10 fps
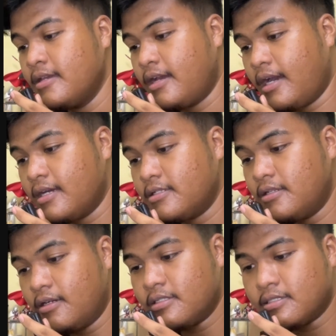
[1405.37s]

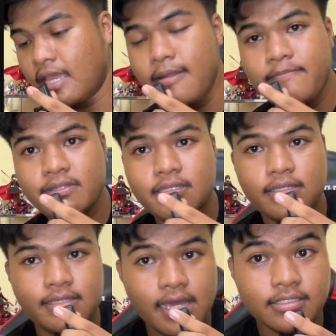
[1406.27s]
Not just NPC.
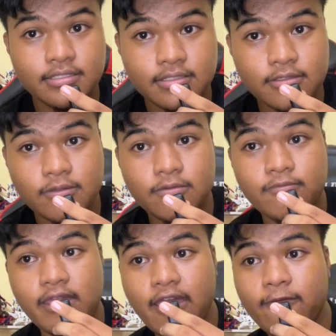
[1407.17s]
Yes,
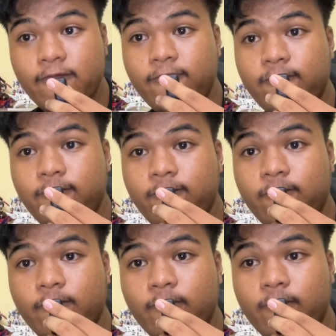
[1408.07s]
we have
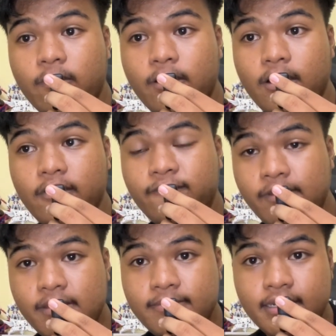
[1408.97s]
a
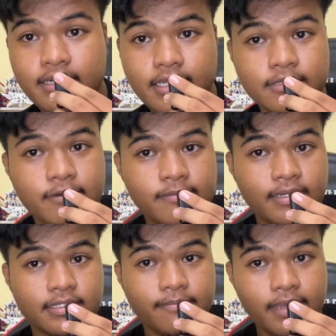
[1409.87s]
female blader that's pretty
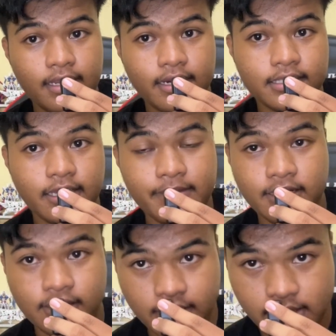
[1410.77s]
much a main character. I mean,
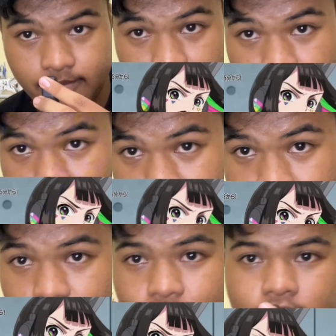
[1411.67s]
the third main
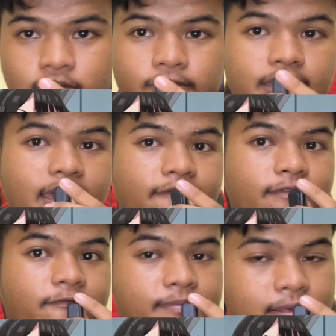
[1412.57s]
character. And also, we have
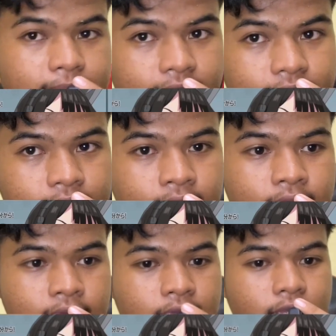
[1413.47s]
a female blader,
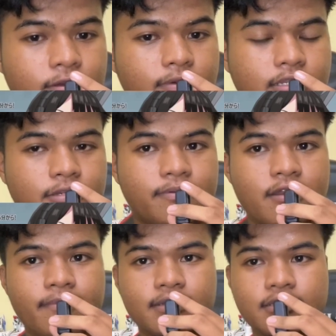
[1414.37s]
which is
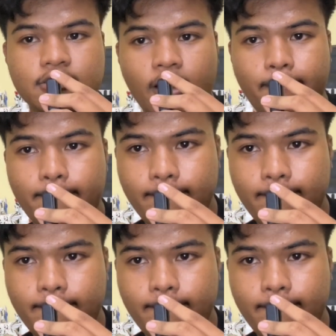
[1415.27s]
pretty much the top